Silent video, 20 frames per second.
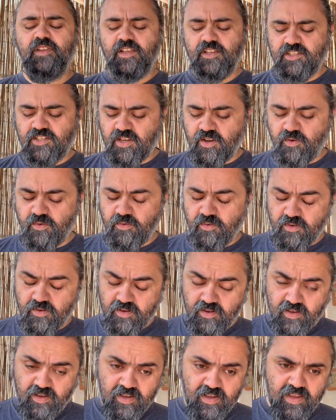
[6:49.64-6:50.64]
So,
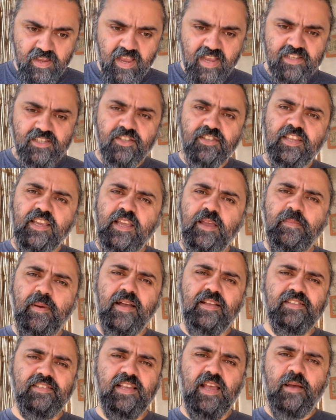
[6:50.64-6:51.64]
as you think
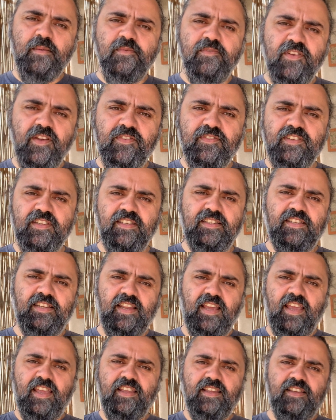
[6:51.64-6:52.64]
about Psalm 50
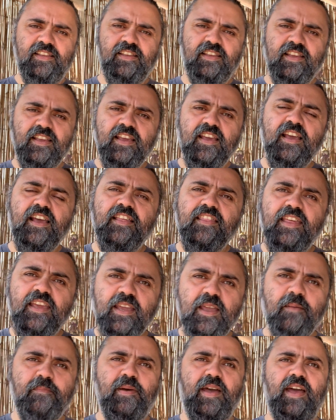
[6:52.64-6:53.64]
today,
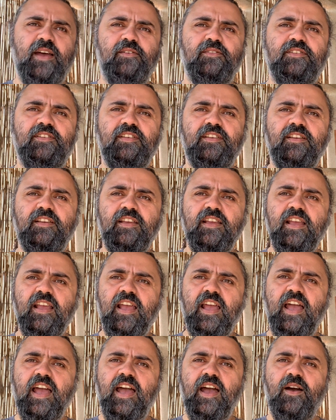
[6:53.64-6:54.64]
think about
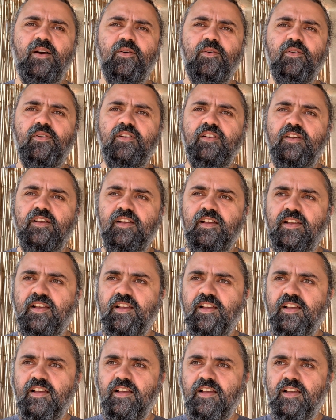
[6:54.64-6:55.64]
how
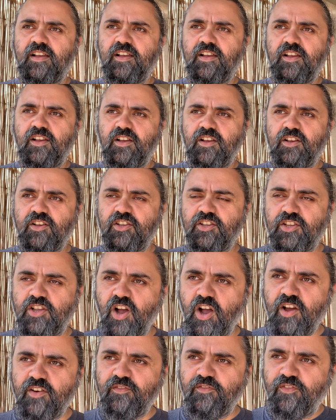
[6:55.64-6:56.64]

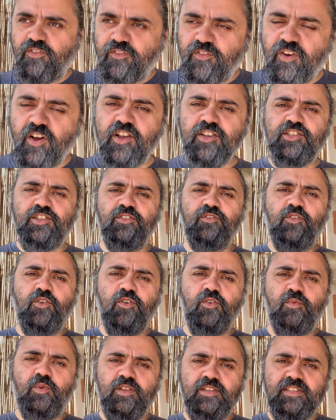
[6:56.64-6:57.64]
God, first of
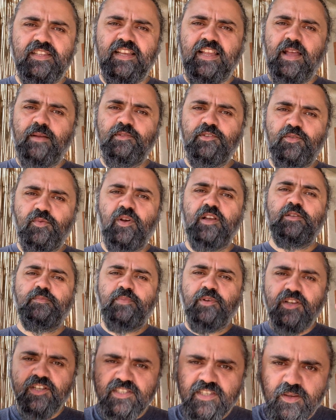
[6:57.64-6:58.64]
all, wants to come to us
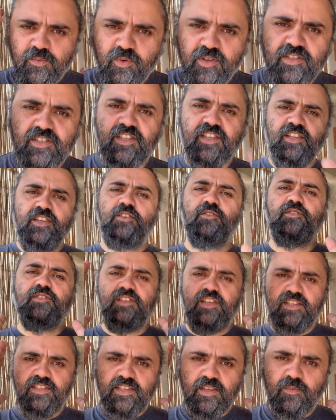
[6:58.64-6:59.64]
because he wants to use
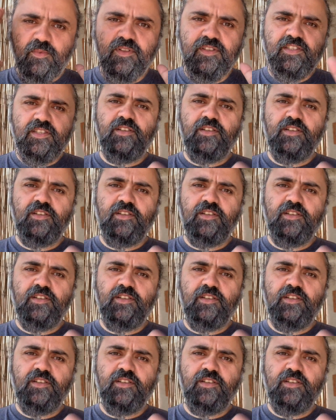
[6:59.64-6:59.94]
us. He wants